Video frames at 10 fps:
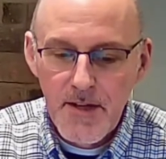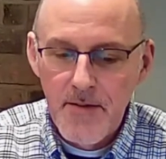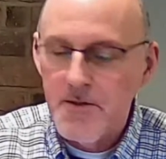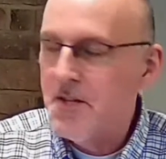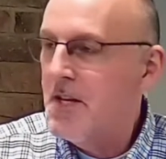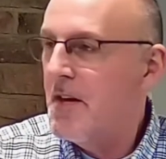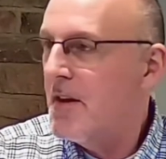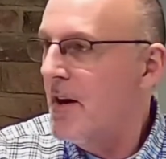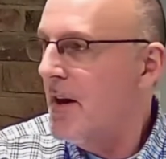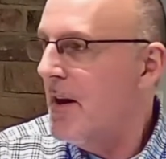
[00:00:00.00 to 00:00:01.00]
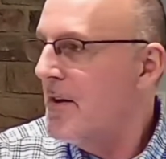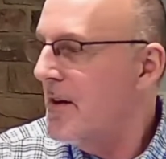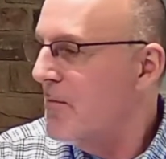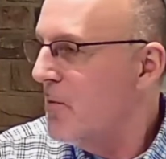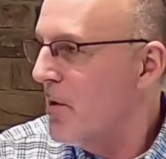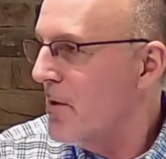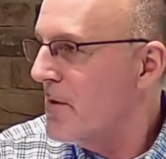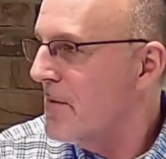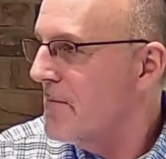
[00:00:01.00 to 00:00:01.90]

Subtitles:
of seeing God at work.